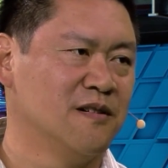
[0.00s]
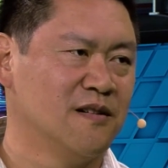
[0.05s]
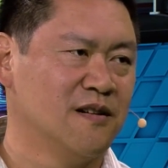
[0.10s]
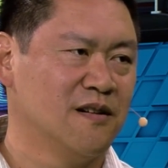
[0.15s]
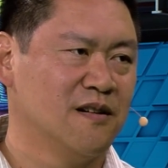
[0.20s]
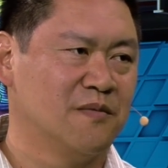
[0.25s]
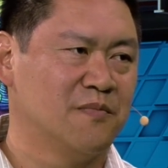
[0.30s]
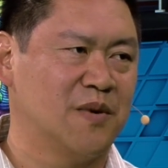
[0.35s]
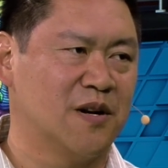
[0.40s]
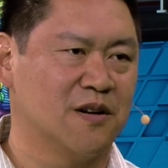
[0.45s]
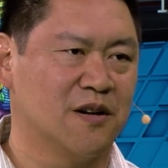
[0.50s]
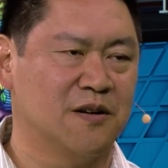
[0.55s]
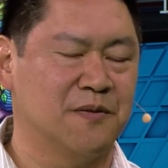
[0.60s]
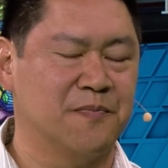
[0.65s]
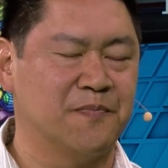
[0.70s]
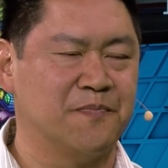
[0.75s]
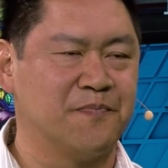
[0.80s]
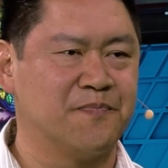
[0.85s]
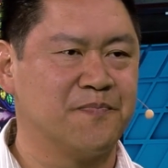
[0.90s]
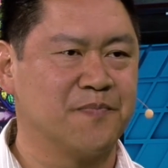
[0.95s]
Mm -hmm. But
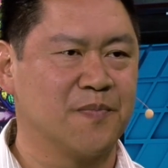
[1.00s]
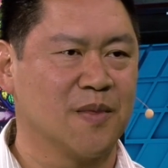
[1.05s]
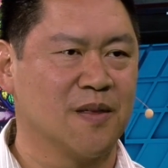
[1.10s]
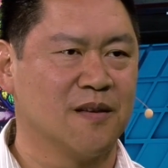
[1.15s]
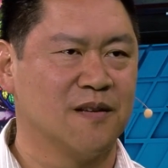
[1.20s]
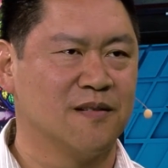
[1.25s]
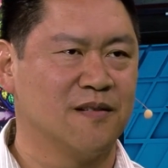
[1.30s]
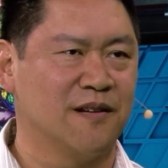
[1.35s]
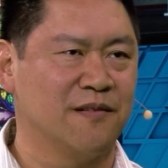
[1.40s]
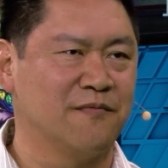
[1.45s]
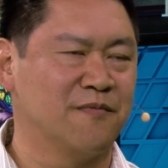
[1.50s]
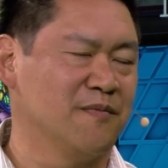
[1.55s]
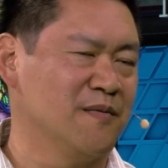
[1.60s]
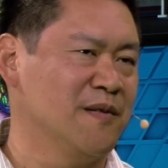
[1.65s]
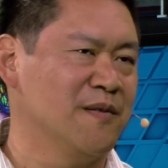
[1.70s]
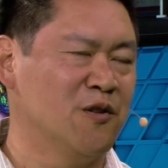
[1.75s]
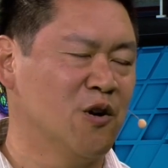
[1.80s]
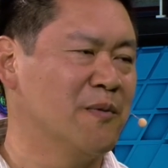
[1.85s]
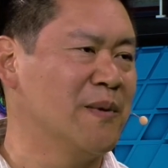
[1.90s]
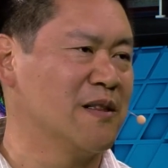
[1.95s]
um,
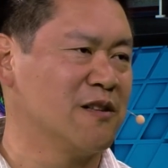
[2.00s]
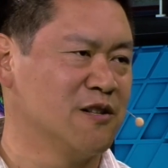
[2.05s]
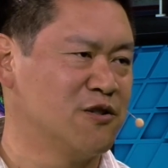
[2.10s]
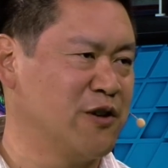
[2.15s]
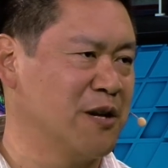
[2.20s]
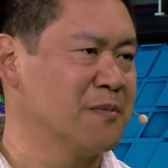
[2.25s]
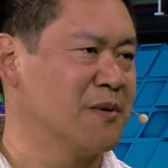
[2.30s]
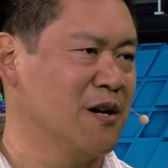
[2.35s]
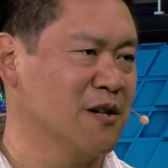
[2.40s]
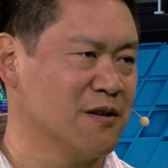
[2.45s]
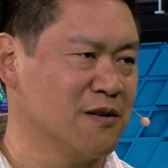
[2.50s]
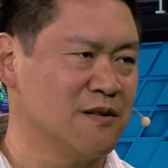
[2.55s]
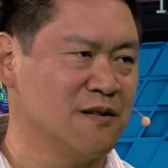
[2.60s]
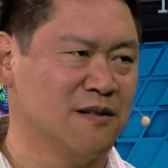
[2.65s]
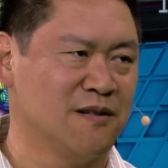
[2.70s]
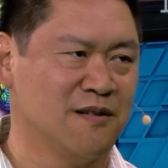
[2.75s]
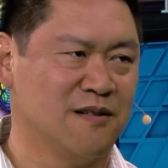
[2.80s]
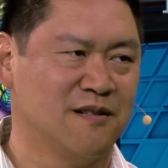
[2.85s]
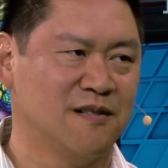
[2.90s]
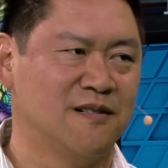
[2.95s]
I know about the Dream Color,
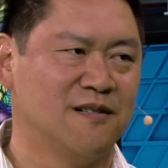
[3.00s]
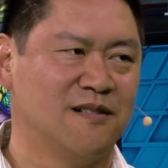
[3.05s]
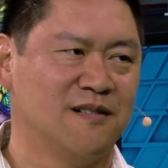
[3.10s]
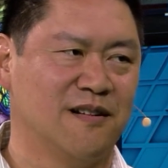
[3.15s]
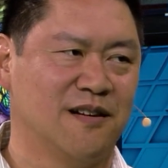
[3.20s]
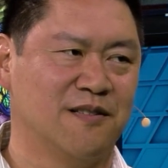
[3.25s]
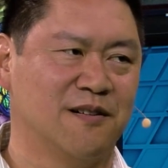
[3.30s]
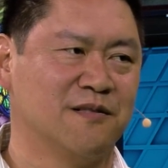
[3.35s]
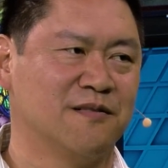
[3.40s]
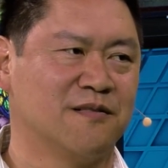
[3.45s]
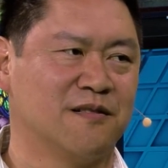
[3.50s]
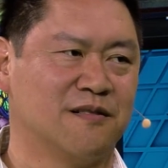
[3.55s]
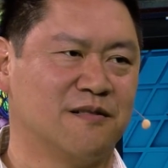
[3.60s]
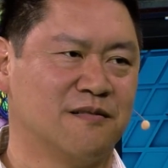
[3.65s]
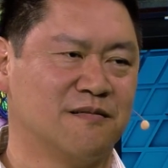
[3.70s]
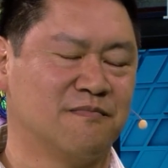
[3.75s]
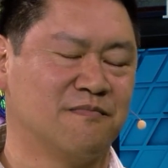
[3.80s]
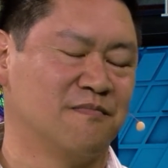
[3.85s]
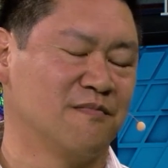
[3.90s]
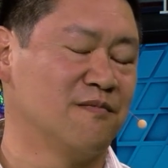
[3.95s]
and those
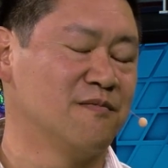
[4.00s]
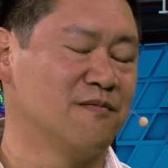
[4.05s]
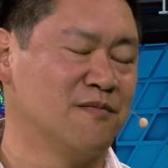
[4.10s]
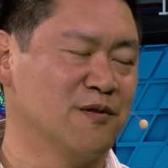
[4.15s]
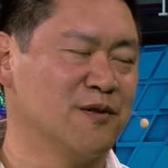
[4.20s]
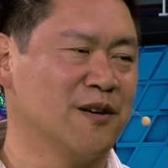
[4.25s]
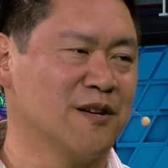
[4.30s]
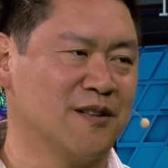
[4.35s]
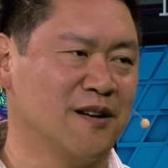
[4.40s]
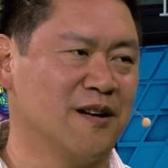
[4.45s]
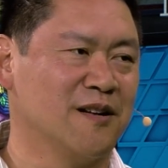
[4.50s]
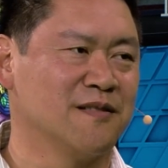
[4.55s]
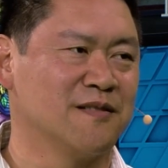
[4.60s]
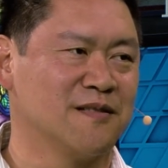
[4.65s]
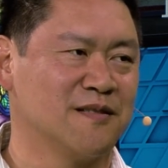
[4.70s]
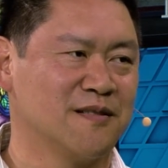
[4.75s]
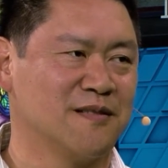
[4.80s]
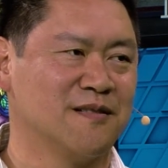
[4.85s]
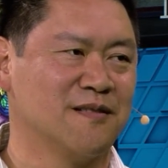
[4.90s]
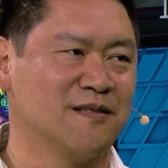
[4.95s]
are really nice.